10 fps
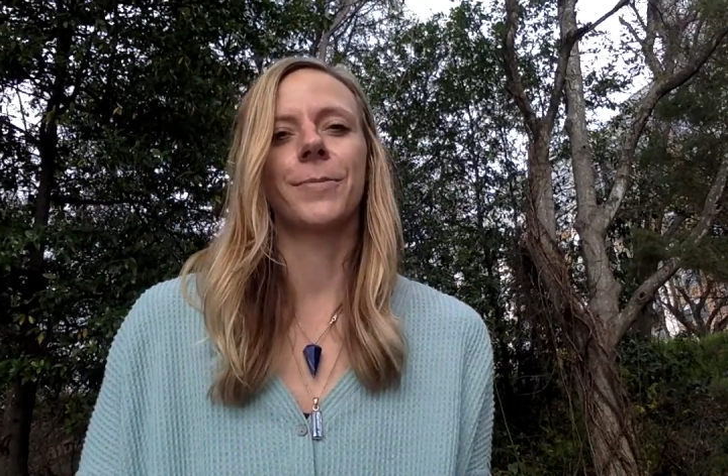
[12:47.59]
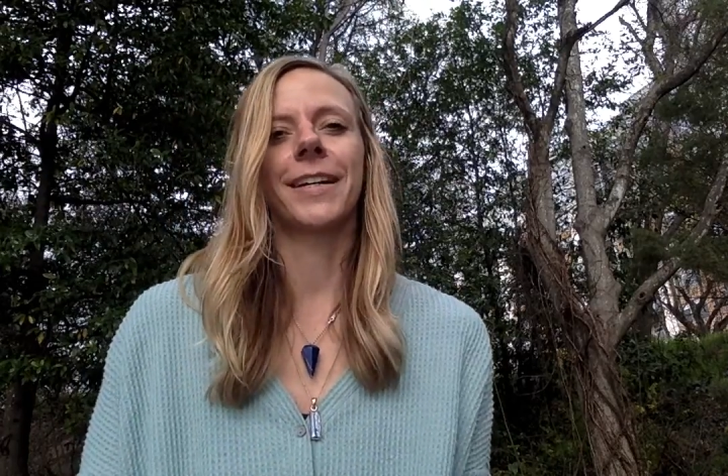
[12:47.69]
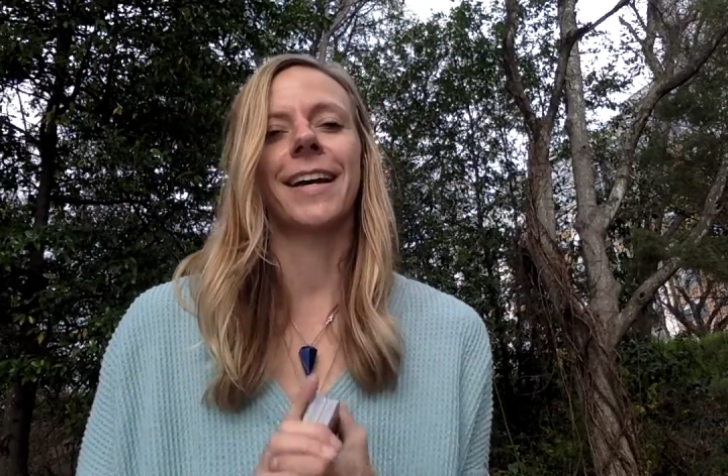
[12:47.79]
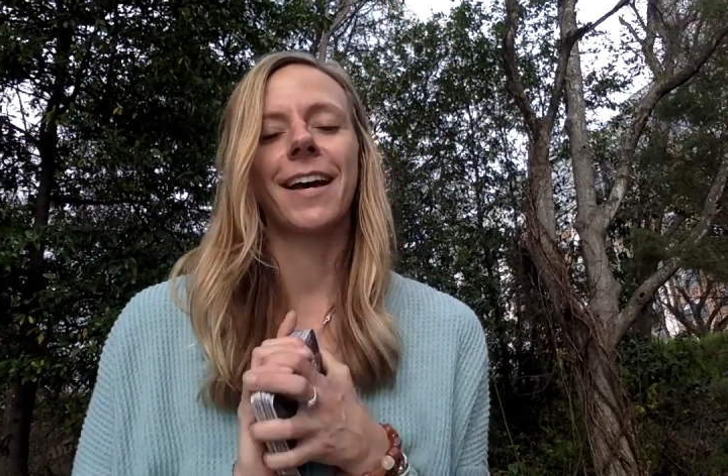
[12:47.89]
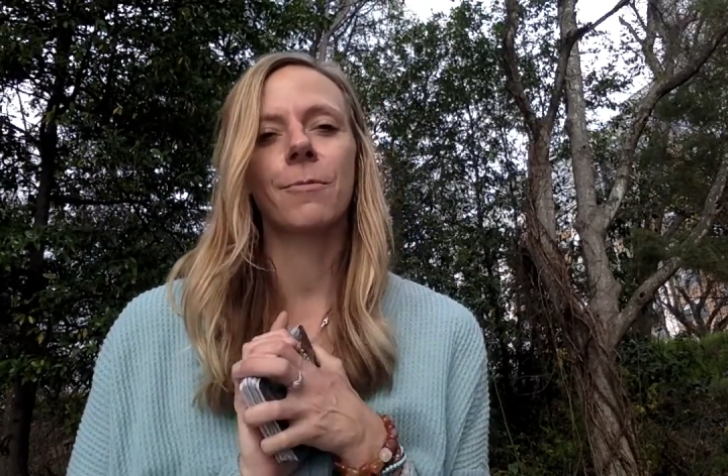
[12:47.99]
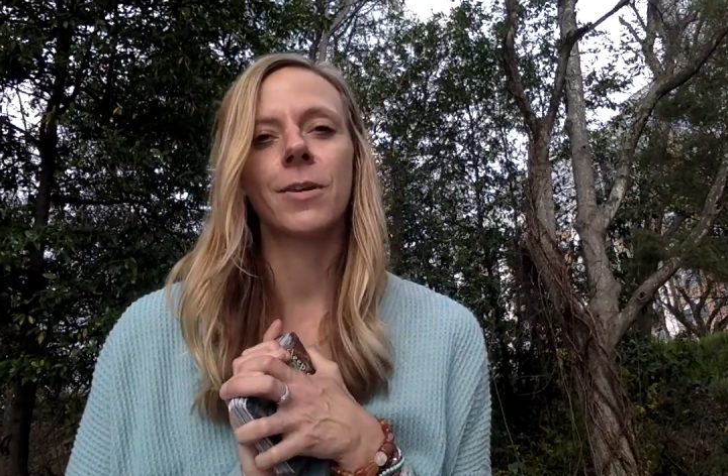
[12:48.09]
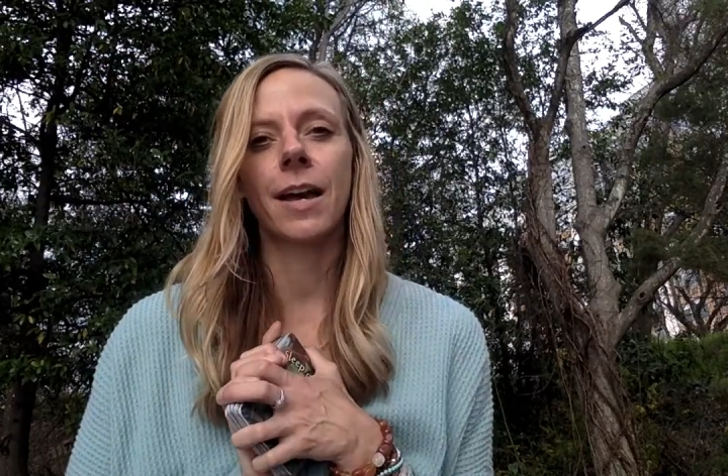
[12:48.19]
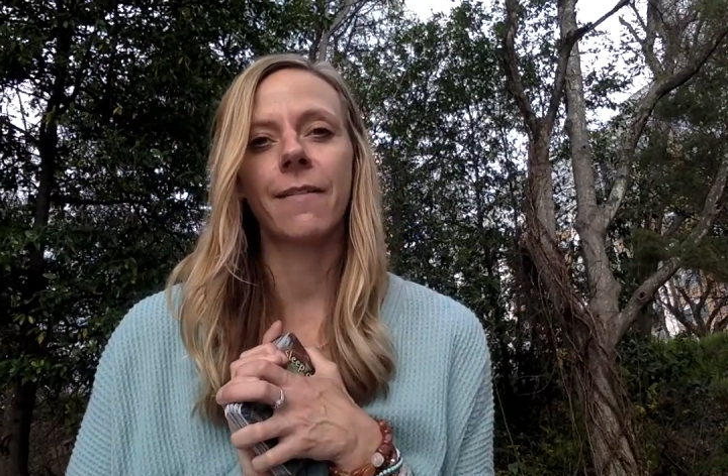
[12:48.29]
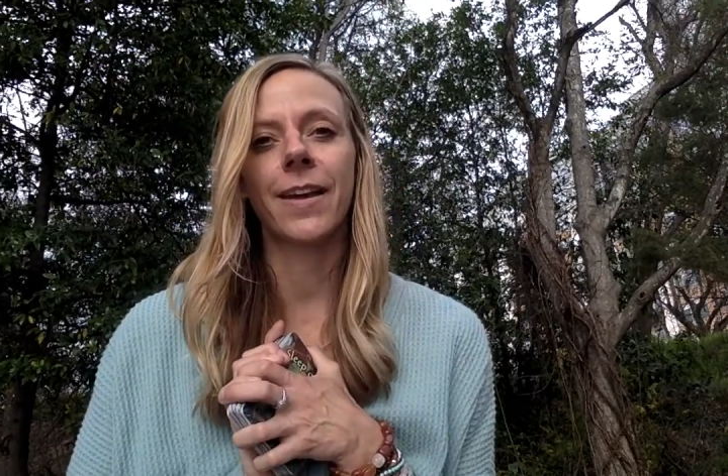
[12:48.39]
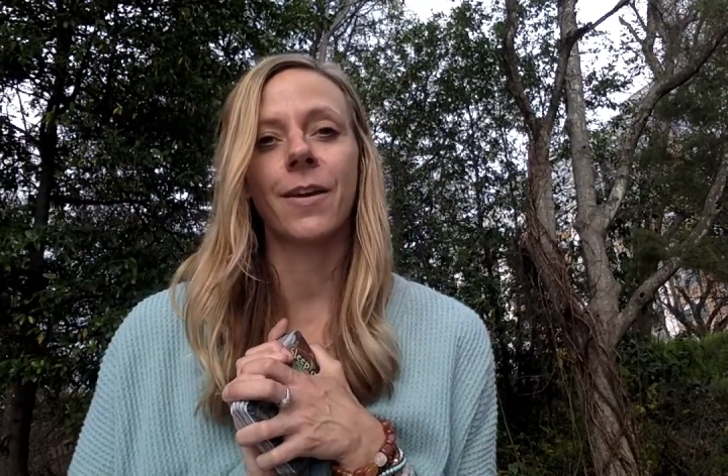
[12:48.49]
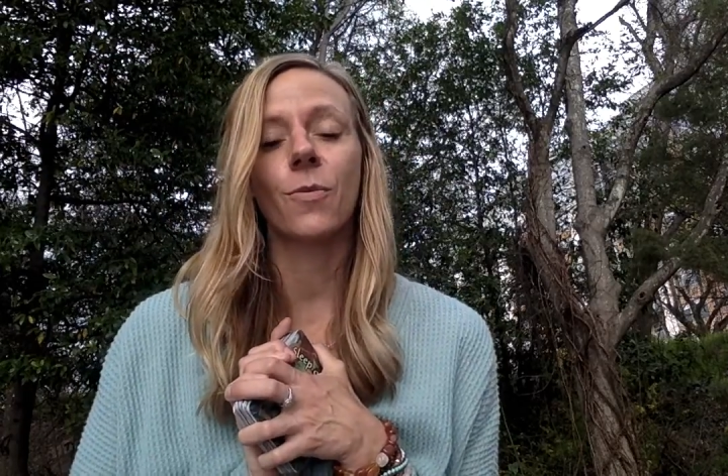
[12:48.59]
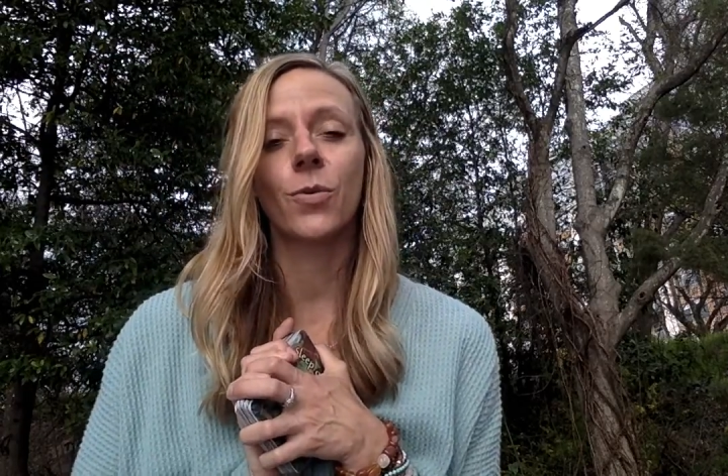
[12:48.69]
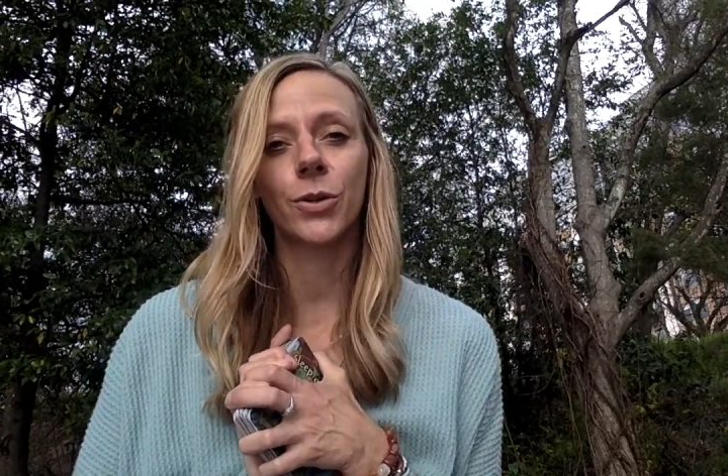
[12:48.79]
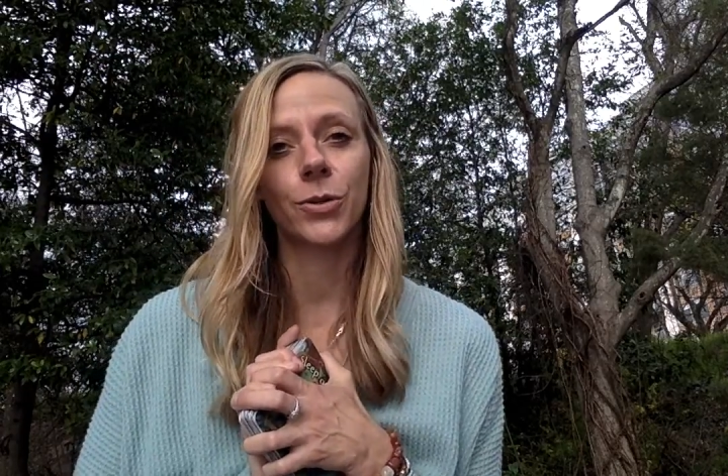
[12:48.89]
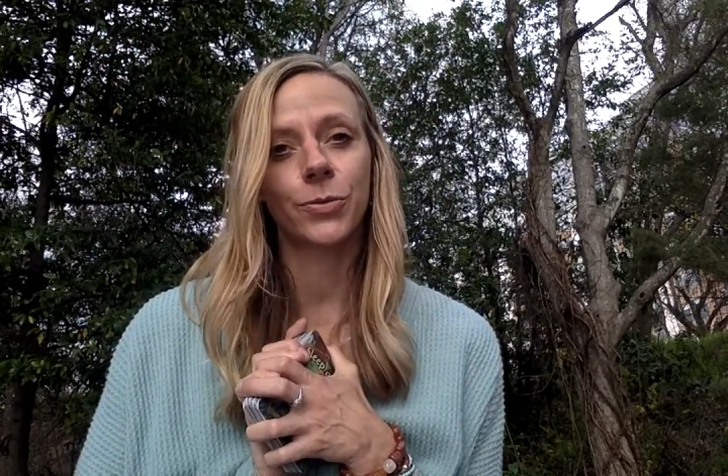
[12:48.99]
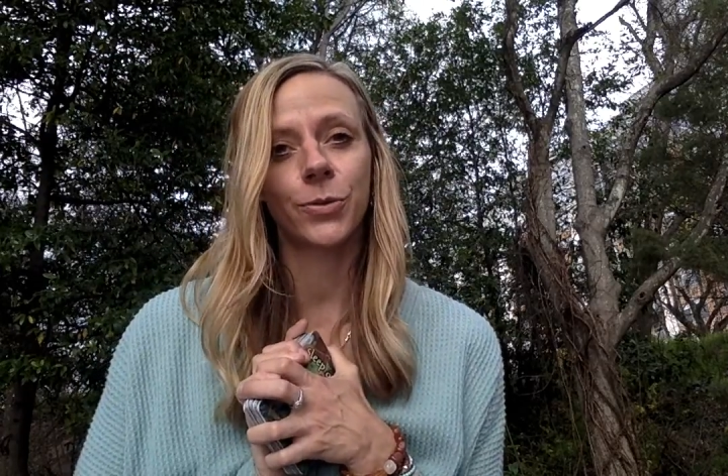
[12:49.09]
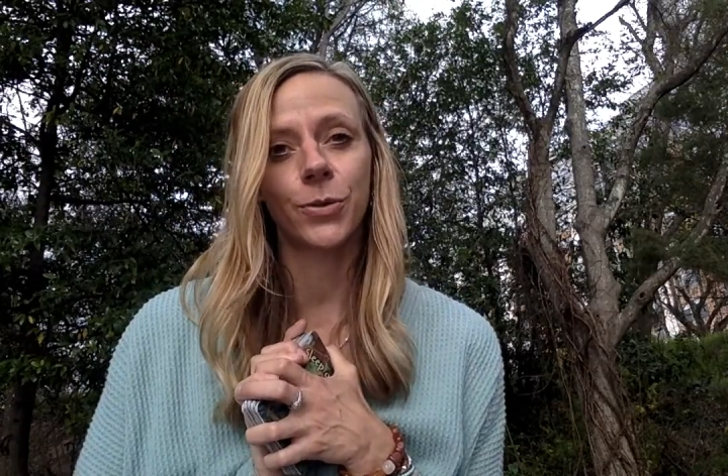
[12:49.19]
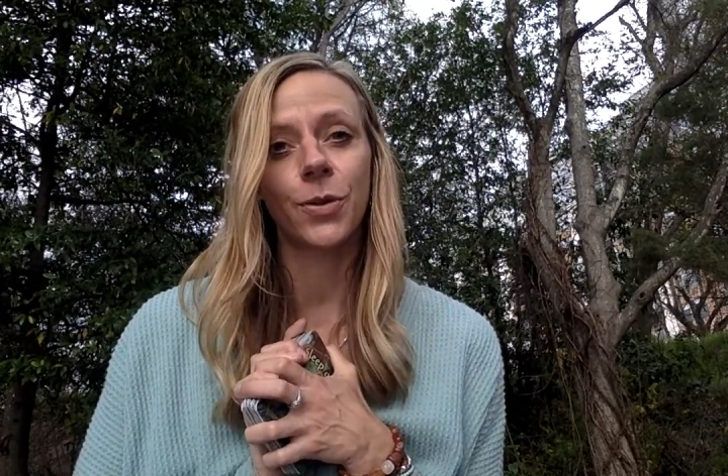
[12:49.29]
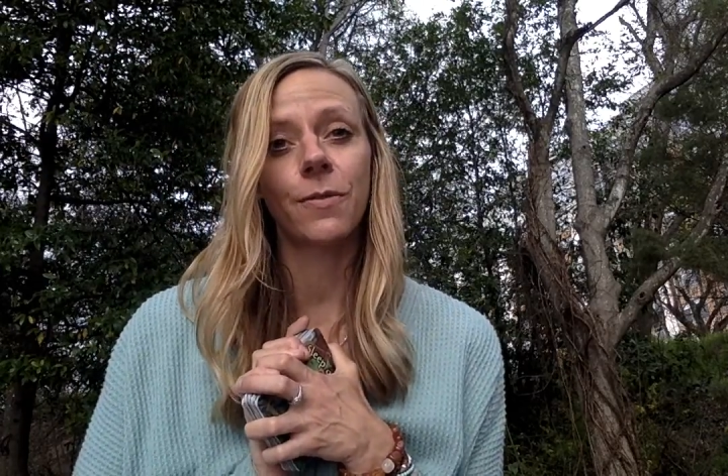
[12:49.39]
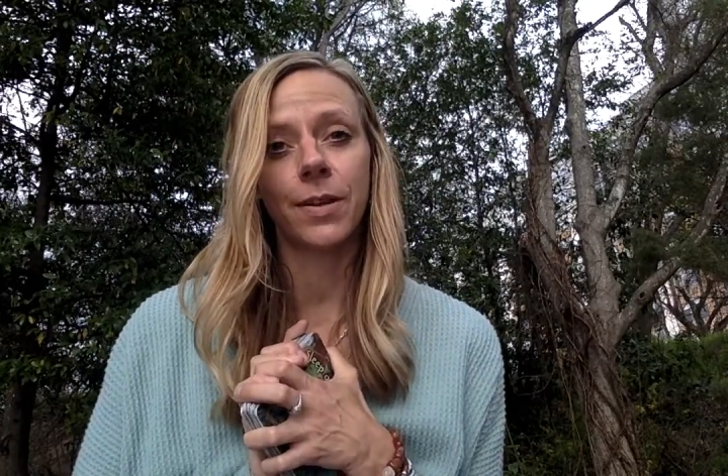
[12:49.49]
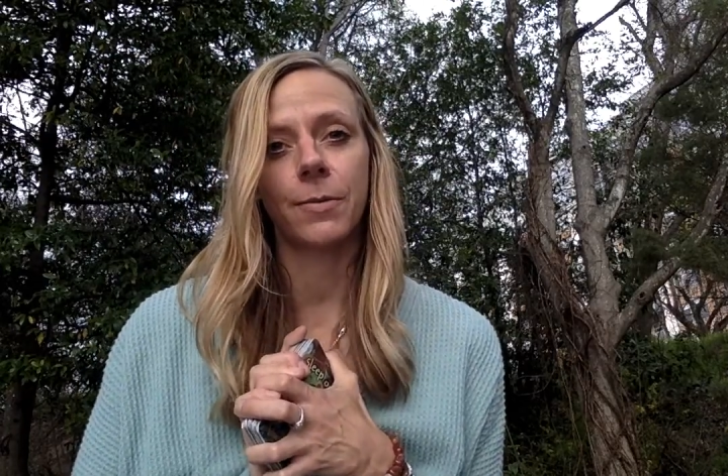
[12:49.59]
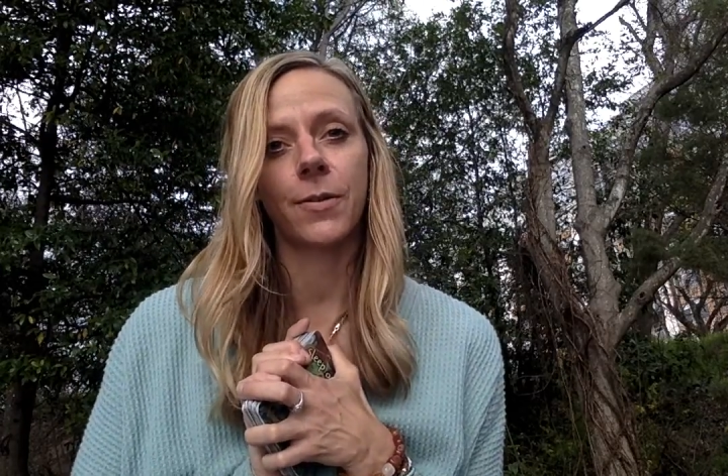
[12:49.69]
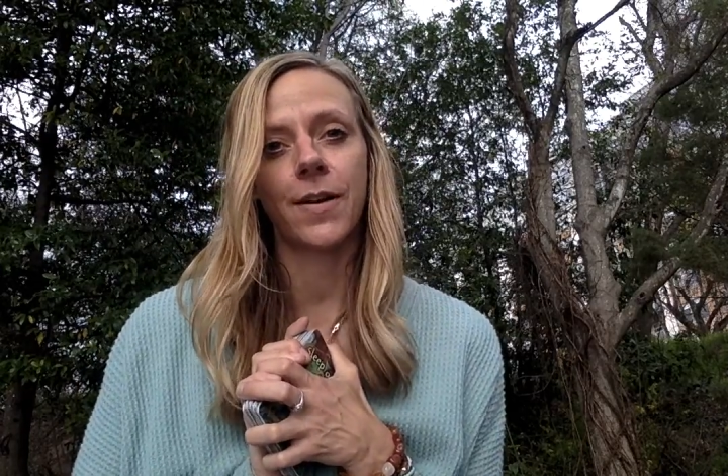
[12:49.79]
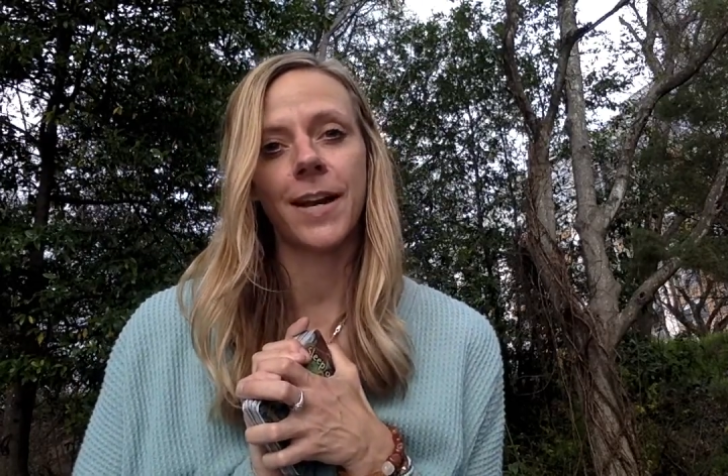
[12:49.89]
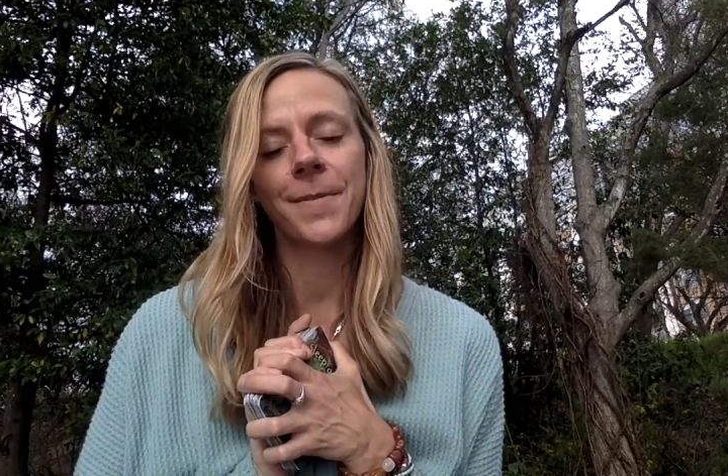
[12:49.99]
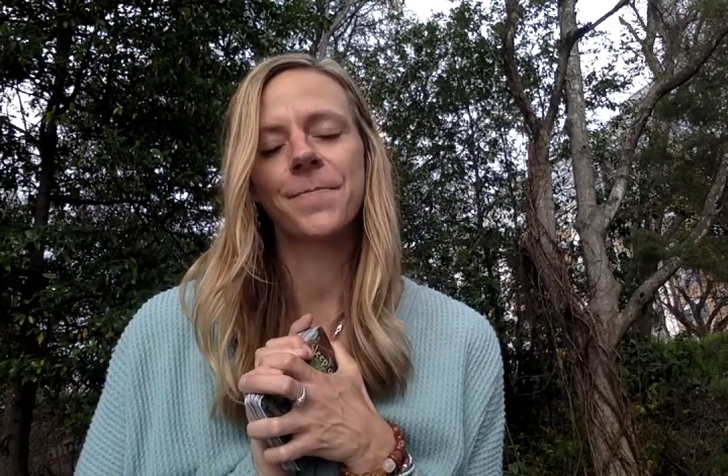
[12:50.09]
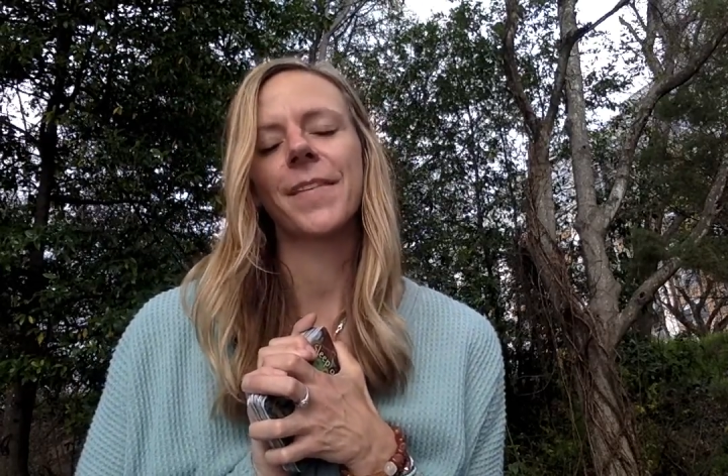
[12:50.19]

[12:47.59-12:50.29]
but I hope you have a wonderful February,